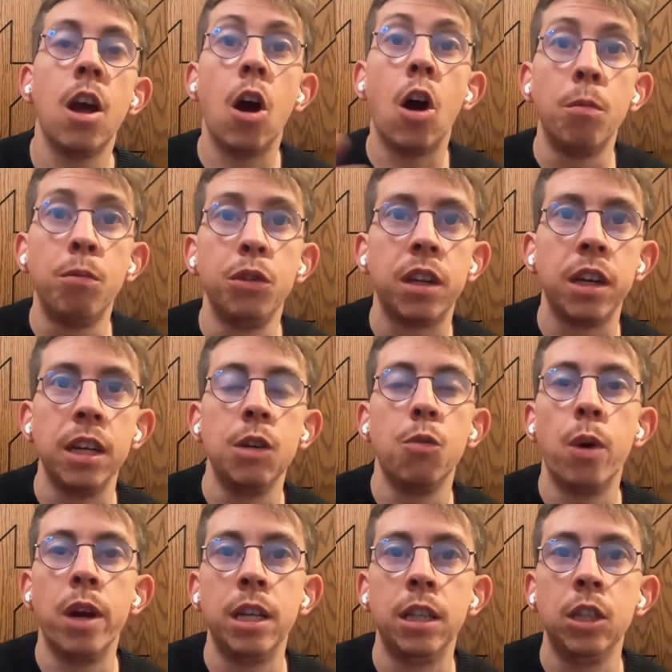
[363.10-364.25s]
Obviously,
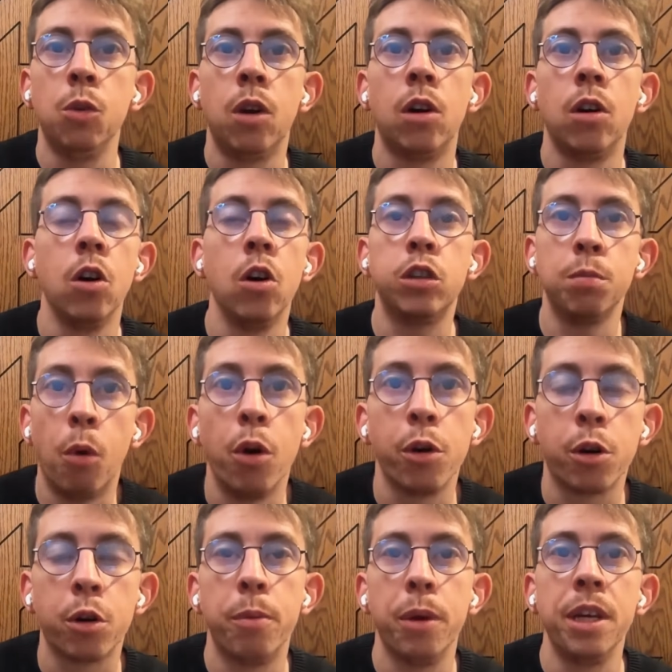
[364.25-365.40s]
when you are a smaller
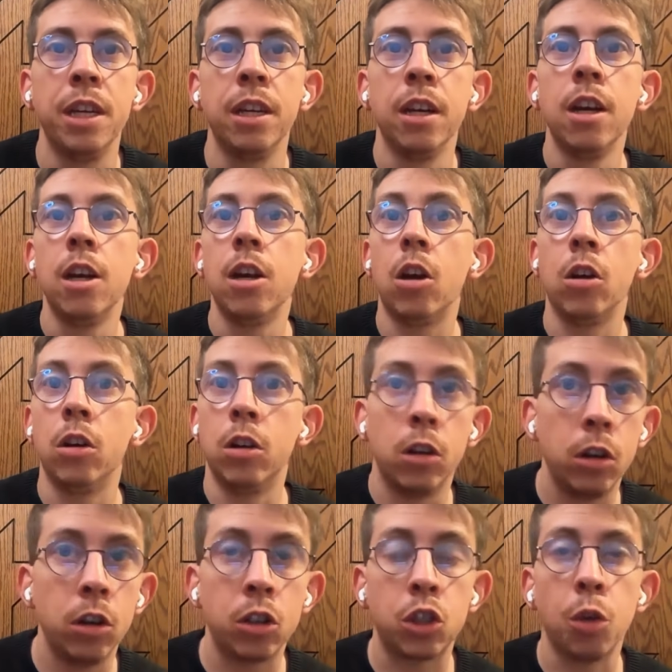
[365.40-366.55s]
company, a
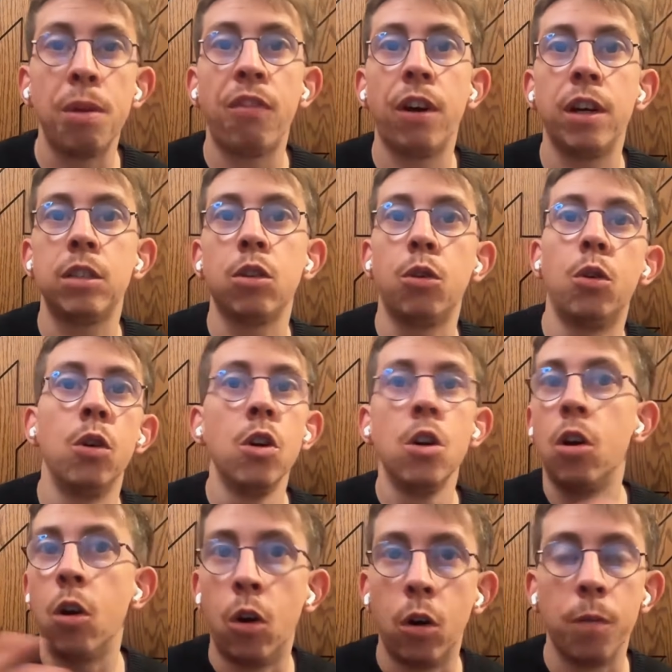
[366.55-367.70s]
Shopify store
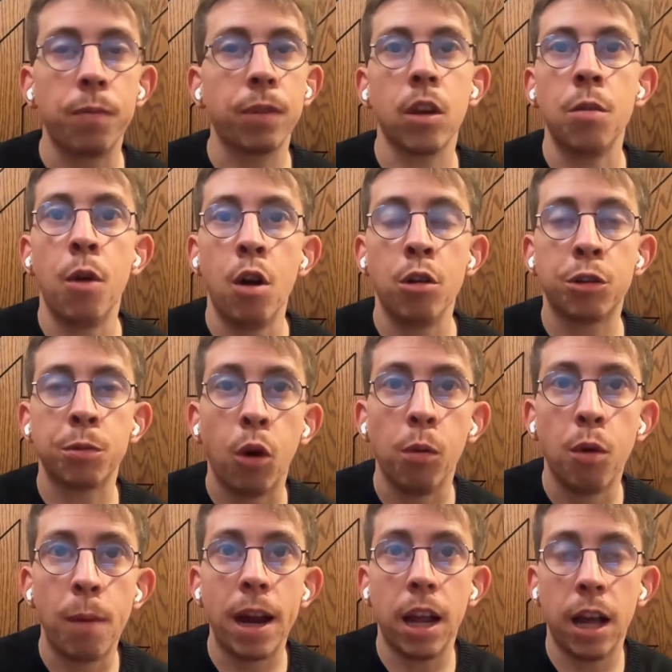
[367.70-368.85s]
or a small
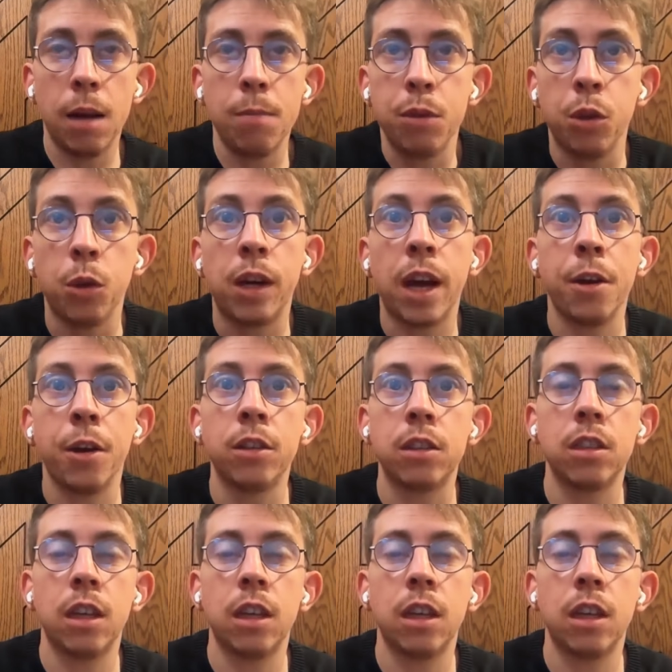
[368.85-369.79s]
mobile app, you cannot